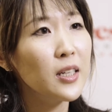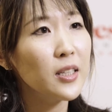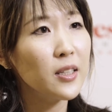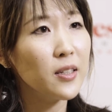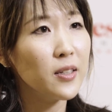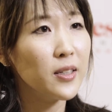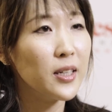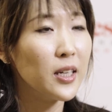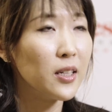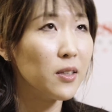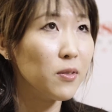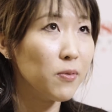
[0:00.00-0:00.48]

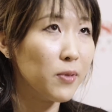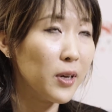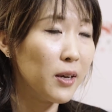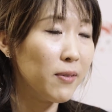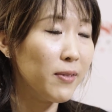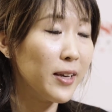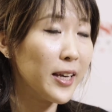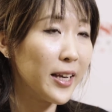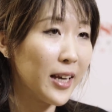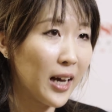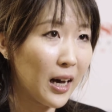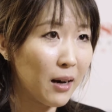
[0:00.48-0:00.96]
So that's
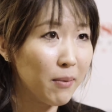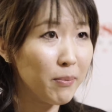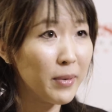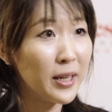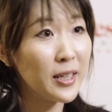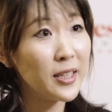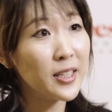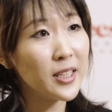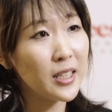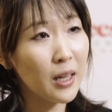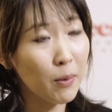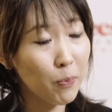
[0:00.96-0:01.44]
where we come
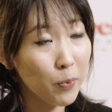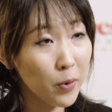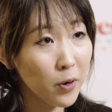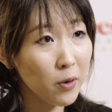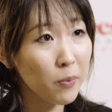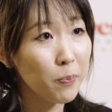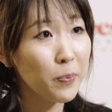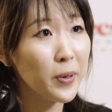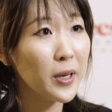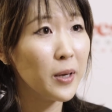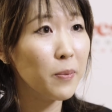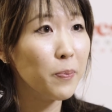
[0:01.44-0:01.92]
and
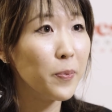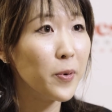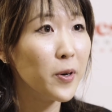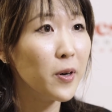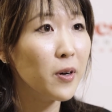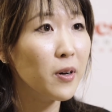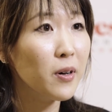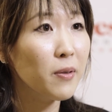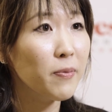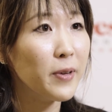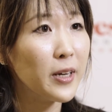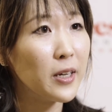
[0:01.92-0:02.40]
support
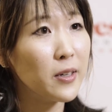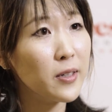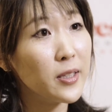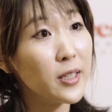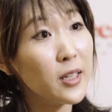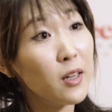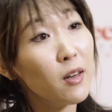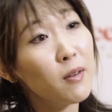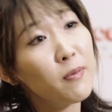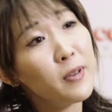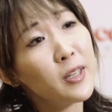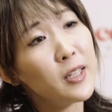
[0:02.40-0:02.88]
people,
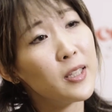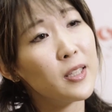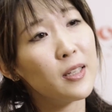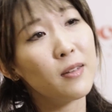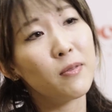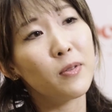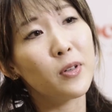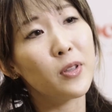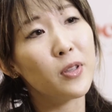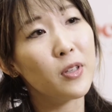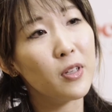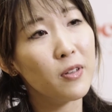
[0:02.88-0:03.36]
because they
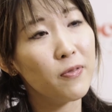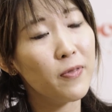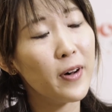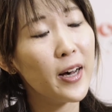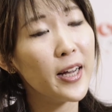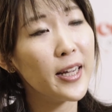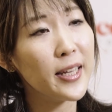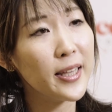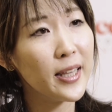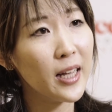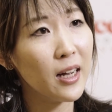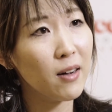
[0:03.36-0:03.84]
obviously want to
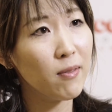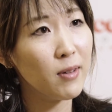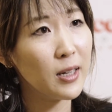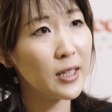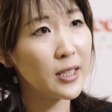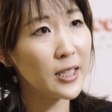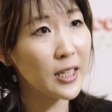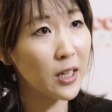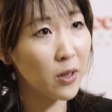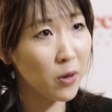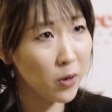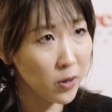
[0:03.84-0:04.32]
find out
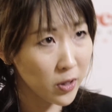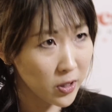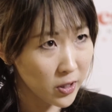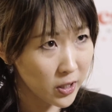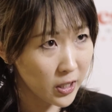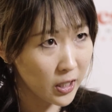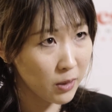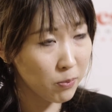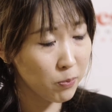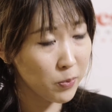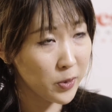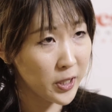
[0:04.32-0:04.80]
what's the
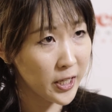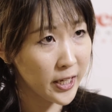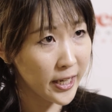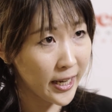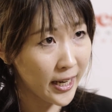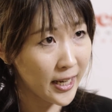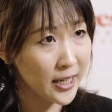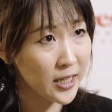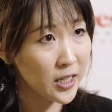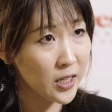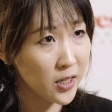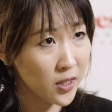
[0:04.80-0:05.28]
cost
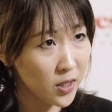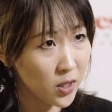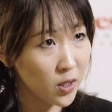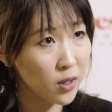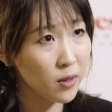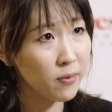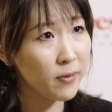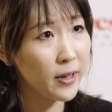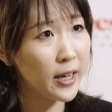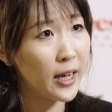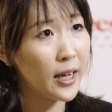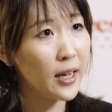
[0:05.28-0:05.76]
implication
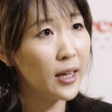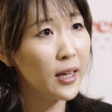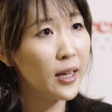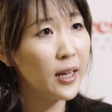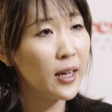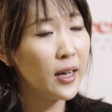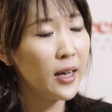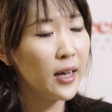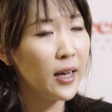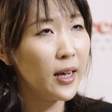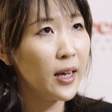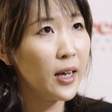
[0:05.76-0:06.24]
of it,
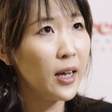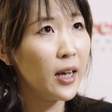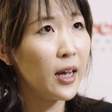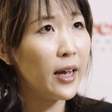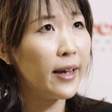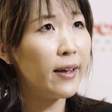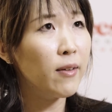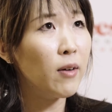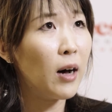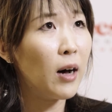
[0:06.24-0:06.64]
and